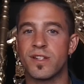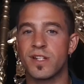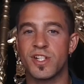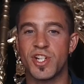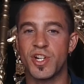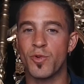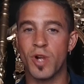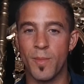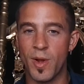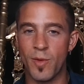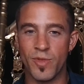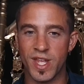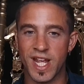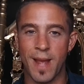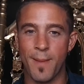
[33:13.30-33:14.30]
she'll come up with
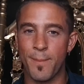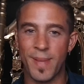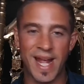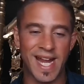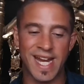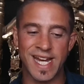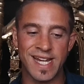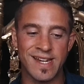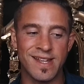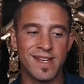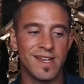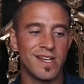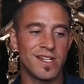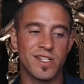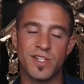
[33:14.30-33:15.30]
a campaign
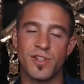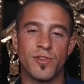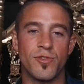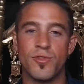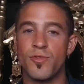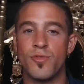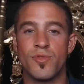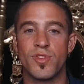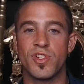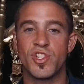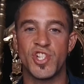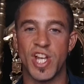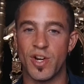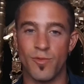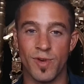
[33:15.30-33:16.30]
to
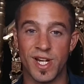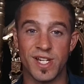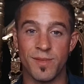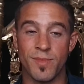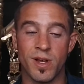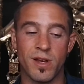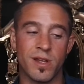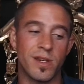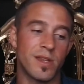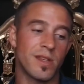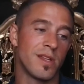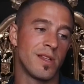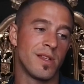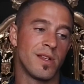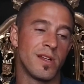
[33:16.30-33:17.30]
generate demand,
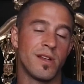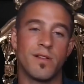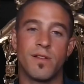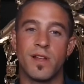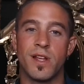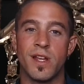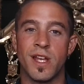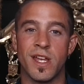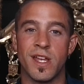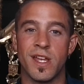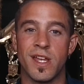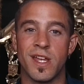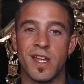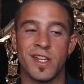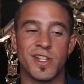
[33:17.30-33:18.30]

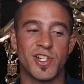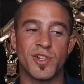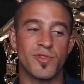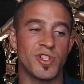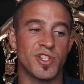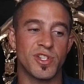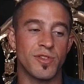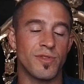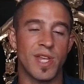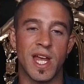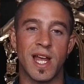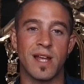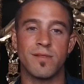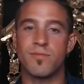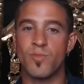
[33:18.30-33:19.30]
and she'll just do
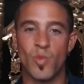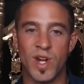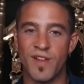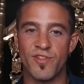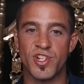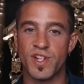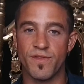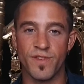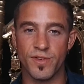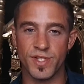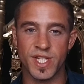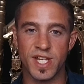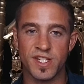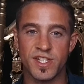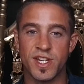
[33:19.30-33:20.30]
that whenever she feels
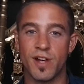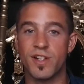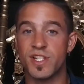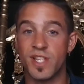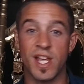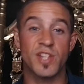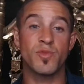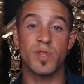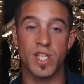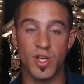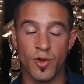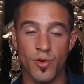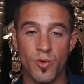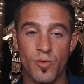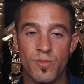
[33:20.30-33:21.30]
necessary. So that's really
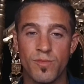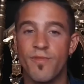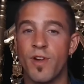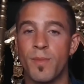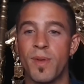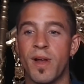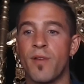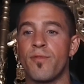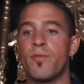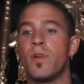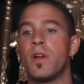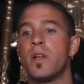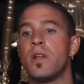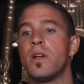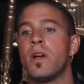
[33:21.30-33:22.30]
cool, very powerful.
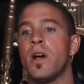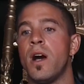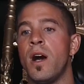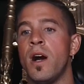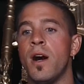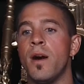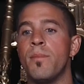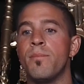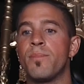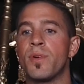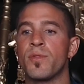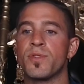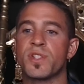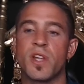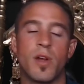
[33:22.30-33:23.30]
But
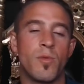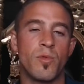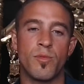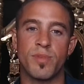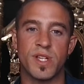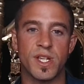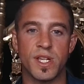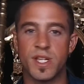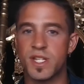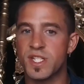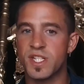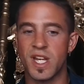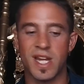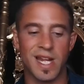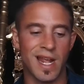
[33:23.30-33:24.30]
also we'll be
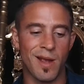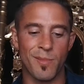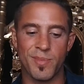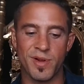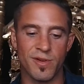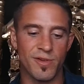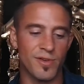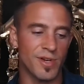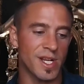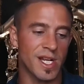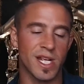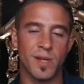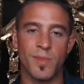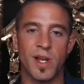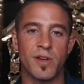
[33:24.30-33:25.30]
sending out periodic
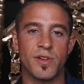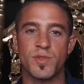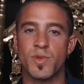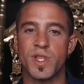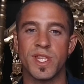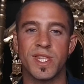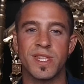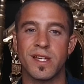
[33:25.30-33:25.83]
emails with,